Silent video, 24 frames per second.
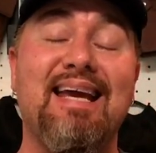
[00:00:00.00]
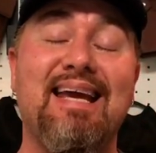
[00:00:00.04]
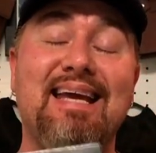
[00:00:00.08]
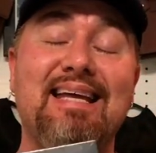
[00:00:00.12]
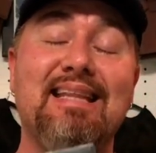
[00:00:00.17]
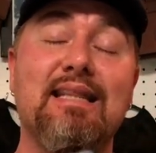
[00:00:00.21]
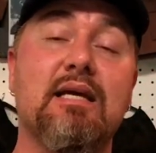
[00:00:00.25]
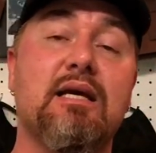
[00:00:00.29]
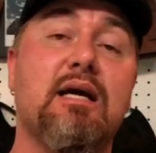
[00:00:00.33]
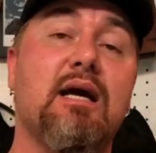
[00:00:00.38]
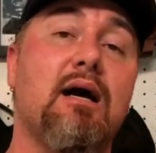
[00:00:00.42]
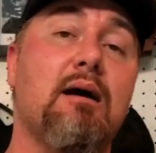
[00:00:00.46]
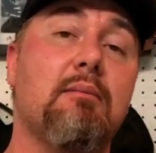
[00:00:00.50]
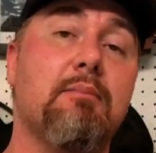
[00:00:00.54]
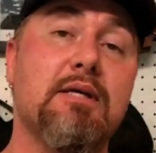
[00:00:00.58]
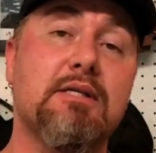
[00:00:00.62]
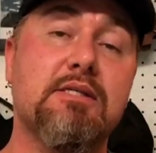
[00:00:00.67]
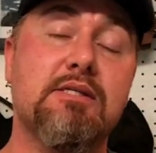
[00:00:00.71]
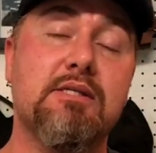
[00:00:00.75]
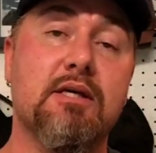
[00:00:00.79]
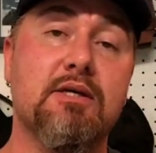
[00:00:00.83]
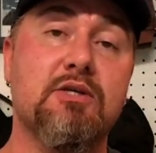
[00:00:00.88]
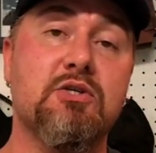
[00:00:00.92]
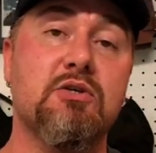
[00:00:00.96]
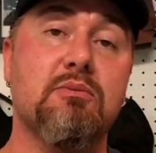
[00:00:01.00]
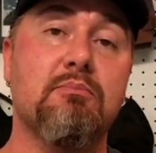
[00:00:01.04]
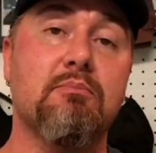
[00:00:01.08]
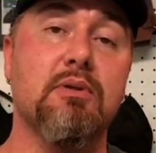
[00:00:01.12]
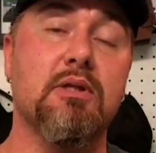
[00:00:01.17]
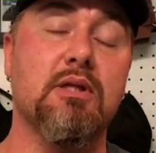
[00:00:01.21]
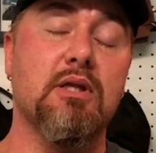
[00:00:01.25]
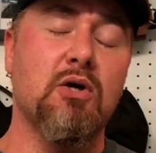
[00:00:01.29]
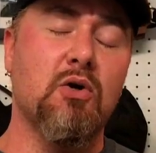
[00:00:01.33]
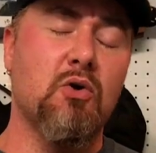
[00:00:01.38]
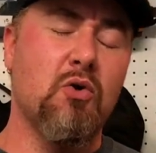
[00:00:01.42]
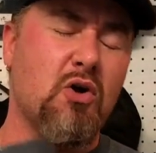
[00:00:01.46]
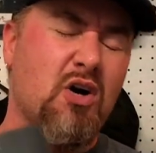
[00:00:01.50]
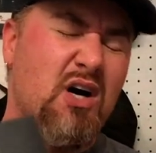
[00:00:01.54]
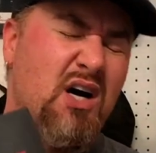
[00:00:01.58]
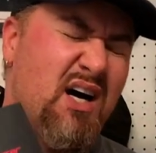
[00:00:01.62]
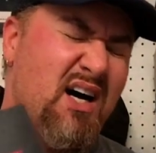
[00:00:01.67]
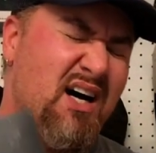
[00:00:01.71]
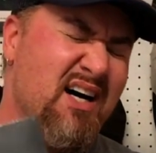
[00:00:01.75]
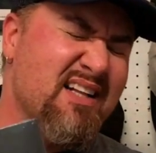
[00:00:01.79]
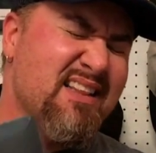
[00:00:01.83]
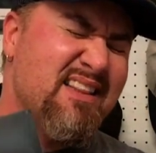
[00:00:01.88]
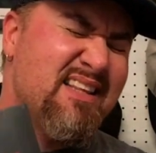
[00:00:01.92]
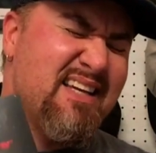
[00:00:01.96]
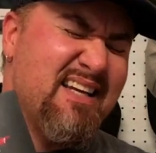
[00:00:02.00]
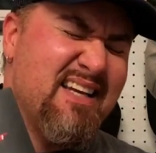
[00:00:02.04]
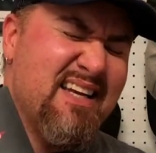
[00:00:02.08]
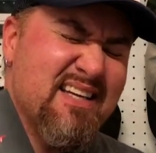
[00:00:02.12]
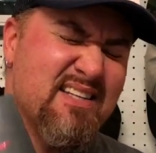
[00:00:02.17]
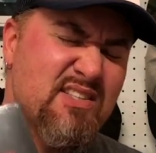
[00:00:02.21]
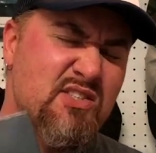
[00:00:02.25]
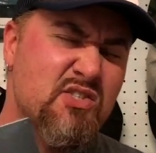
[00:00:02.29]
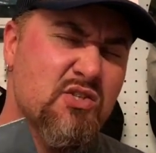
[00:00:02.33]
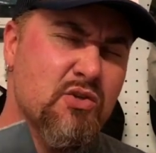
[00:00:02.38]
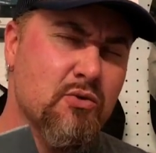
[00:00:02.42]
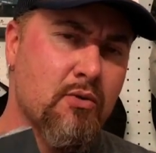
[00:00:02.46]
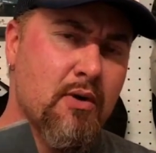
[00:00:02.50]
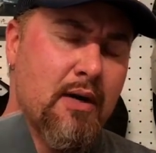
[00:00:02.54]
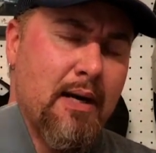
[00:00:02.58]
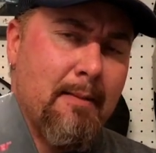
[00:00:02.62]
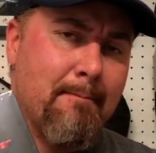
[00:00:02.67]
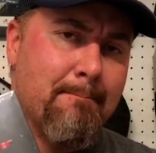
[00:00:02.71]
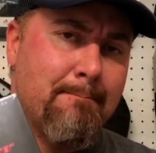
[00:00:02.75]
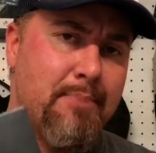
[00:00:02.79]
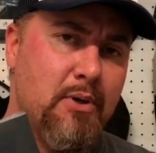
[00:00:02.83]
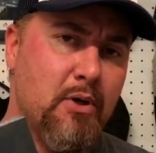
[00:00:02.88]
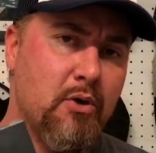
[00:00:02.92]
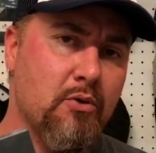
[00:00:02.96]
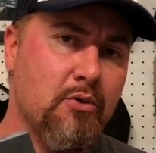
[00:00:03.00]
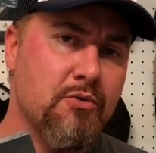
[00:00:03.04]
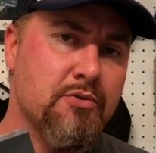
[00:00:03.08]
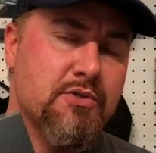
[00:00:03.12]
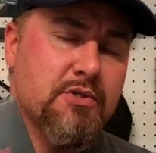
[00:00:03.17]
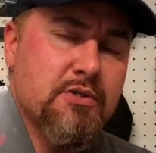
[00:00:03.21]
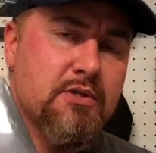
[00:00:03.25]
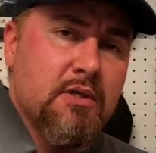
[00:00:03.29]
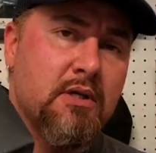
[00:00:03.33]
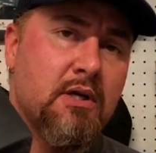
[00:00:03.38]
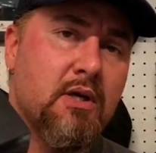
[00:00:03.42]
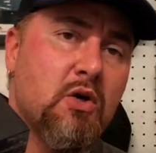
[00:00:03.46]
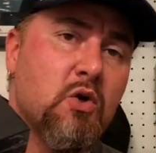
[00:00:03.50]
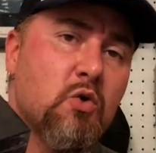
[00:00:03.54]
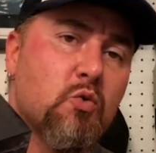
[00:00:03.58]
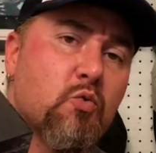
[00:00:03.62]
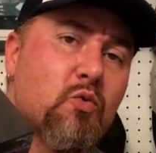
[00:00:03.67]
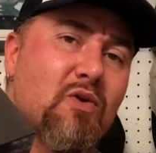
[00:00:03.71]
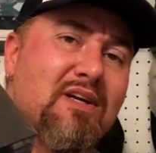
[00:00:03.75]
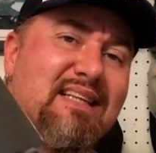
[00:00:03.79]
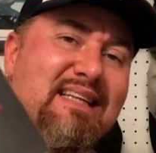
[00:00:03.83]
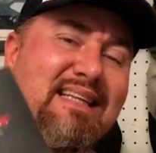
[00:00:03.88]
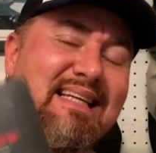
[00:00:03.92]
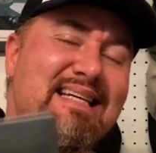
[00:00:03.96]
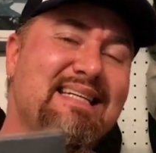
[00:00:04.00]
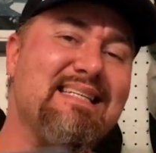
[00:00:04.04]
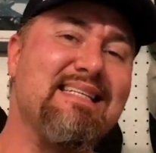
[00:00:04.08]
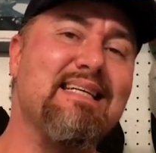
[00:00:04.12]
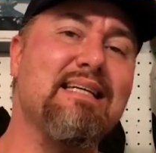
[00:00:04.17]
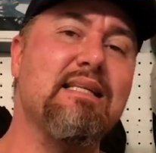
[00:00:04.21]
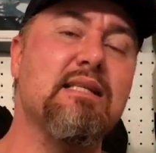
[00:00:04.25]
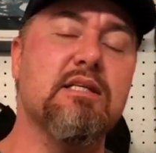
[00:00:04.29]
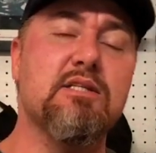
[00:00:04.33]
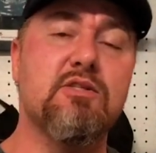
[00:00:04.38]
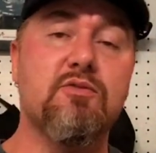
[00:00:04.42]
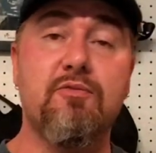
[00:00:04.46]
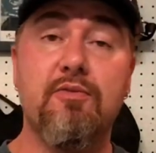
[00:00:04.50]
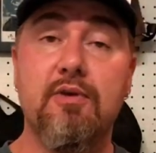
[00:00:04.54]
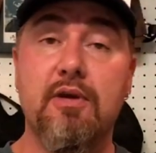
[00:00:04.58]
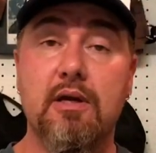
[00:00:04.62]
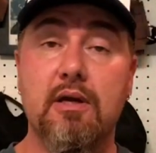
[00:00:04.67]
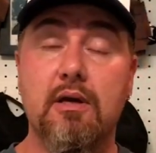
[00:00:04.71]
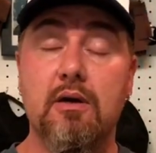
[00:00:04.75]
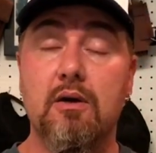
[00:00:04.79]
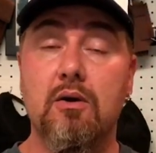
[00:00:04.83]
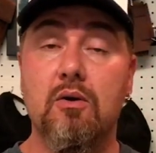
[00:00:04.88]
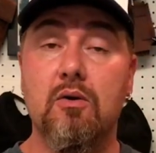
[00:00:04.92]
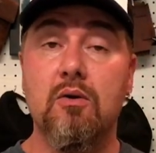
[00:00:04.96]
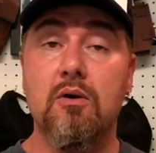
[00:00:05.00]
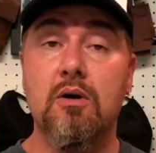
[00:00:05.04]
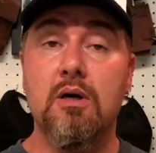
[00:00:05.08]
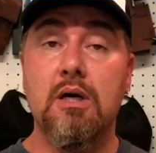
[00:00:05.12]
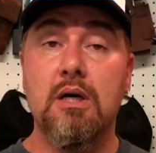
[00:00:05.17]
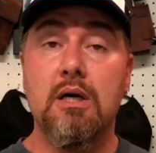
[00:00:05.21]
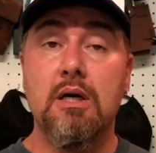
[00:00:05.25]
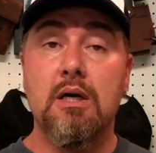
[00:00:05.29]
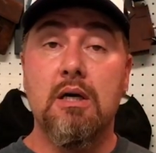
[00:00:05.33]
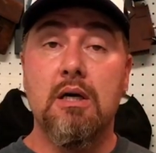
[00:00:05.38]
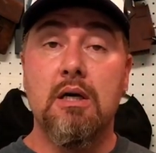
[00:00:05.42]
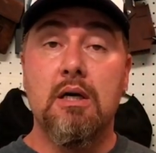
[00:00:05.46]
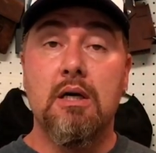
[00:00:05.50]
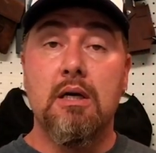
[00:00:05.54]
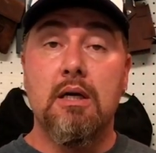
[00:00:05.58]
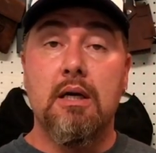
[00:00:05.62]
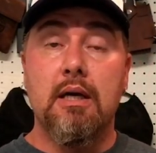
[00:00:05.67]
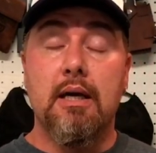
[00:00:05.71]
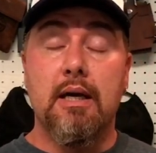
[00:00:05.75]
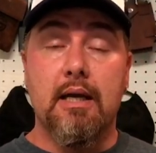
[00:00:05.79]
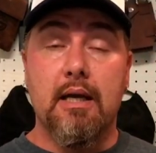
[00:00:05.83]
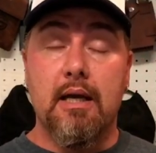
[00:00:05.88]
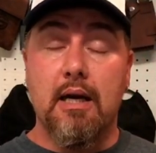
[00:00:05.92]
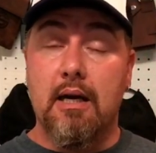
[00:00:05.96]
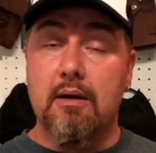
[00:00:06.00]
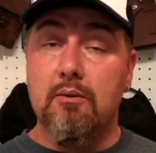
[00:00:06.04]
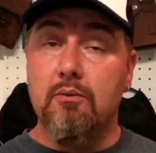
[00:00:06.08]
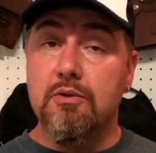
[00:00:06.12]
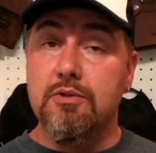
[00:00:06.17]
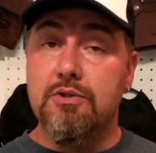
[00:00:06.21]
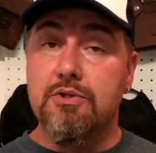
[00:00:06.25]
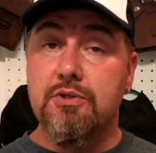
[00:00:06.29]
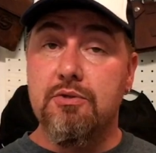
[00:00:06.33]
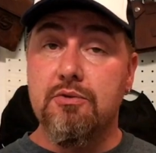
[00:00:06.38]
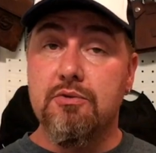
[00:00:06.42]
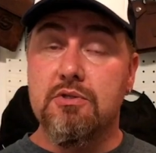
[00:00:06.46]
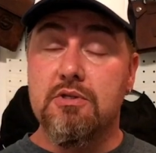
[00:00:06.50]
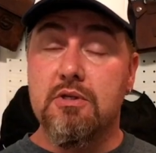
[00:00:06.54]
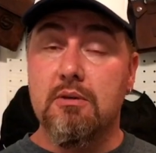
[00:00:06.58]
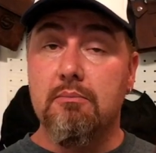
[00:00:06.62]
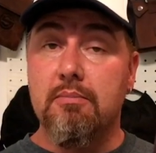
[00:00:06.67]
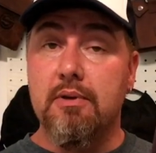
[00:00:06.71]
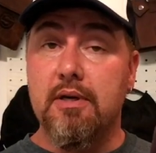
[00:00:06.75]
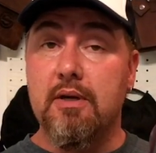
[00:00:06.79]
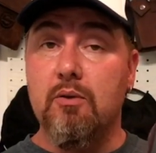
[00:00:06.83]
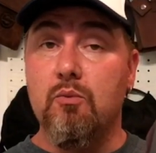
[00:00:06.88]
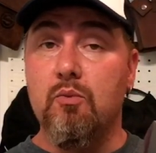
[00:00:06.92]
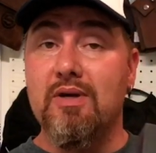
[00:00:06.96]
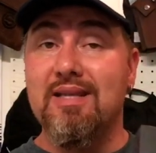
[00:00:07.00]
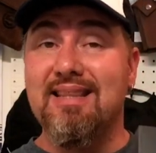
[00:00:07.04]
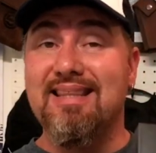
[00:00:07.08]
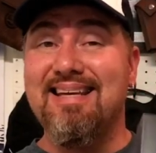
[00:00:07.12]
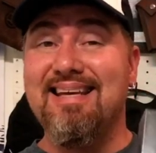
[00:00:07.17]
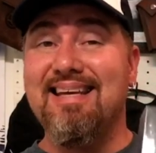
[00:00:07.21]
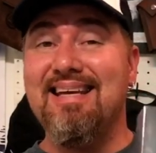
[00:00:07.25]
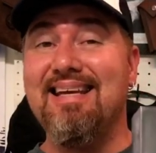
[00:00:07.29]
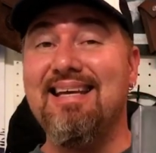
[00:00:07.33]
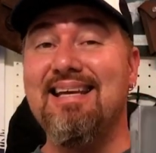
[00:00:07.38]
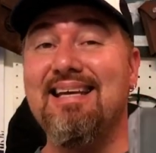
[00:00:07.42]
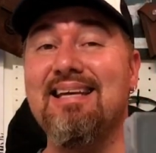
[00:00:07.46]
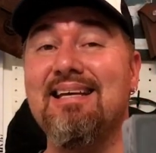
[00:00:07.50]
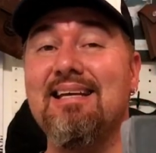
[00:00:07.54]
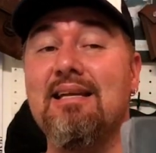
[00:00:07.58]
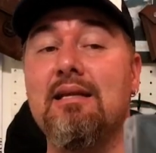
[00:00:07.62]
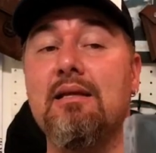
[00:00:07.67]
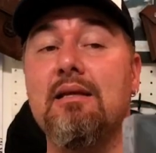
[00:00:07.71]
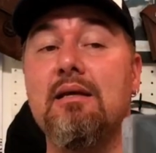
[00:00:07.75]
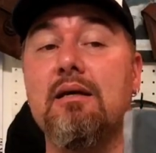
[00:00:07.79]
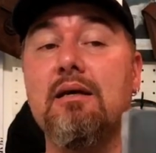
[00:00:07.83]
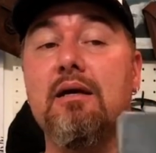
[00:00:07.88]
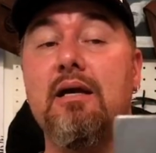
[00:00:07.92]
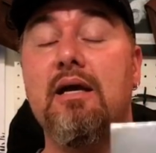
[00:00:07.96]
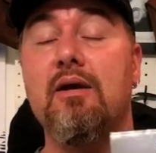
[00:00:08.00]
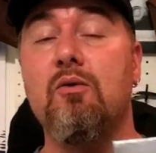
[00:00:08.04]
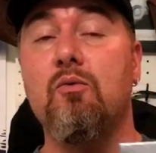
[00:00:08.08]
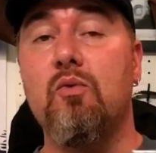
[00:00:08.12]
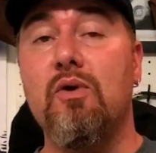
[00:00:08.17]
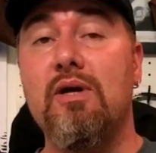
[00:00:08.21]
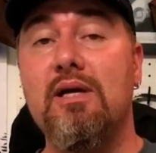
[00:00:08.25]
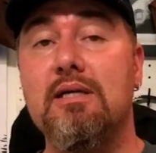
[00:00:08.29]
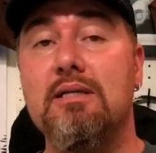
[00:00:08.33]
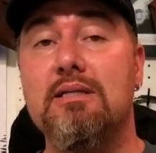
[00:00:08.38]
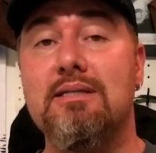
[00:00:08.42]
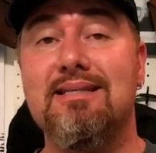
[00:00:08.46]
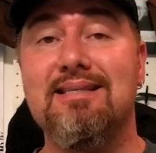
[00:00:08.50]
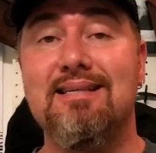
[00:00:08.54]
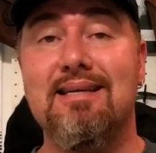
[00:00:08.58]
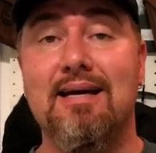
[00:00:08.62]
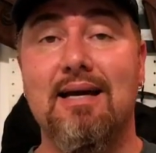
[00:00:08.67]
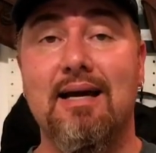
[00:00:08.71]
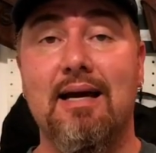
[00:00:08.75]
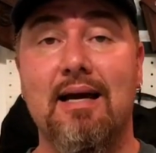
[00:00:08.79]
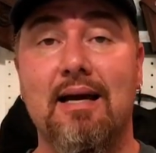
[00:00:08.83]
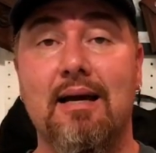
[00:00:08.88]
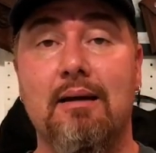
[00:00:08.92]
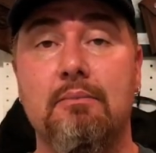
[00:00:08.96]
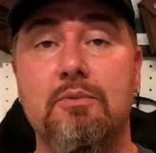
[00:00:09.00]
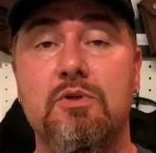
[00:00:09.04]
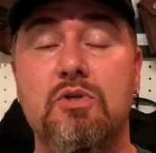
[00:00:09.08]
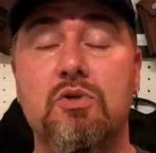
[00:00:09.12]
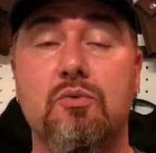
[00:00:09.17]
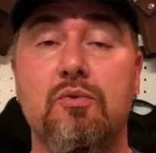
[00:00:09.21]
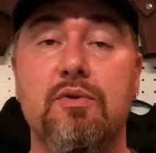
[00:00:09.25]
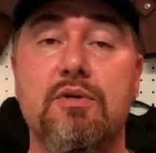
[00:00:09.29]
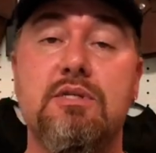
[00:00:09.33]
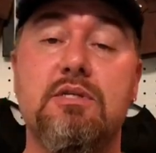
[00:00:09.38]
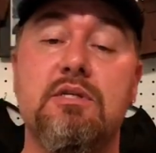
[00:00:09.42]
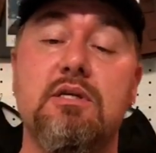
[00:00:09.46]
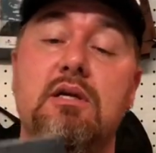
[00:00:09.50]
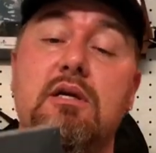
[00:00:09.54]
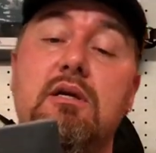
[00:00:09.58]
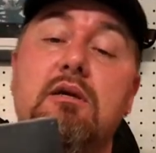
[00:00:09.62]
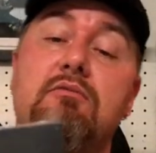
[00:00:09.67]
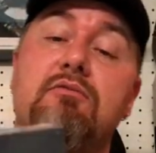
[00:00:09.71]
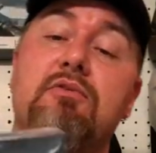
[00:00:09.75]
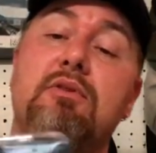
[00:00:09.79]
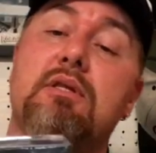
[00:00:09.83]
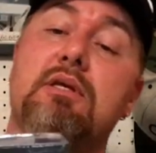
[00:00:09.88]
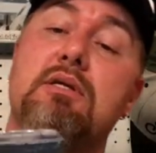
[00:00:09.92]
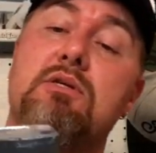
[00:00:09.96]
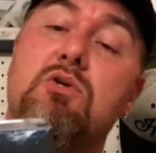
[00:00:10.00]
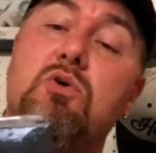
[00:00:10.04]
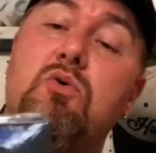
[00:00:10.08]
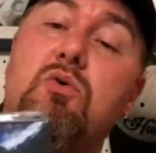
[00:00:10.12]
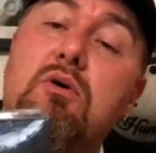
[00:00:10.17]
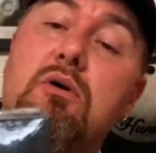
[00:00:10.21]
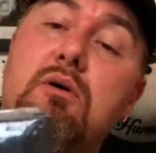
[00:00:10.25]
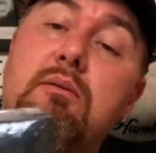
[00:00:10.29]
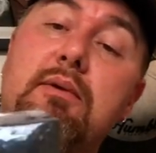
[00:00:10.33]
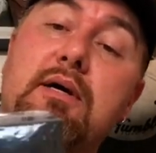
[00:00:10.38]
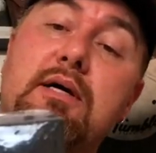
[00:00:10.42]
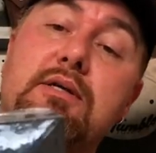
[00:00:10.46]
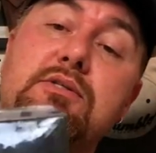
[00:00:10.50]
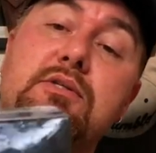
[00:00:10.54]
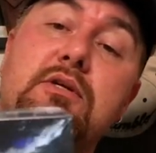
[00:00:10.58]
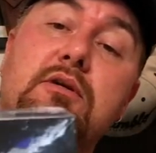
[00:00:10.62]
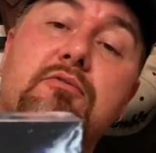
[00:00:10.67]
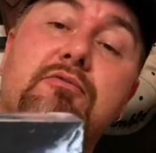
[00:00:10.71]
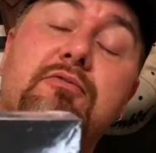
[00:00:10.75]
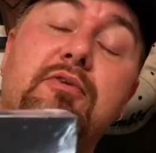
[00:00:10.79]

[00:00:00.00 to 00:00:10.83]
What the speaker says: in the comment section below on the Instagram post releasing this video, and I will choose somebody within a week's time to receive this Coilmaster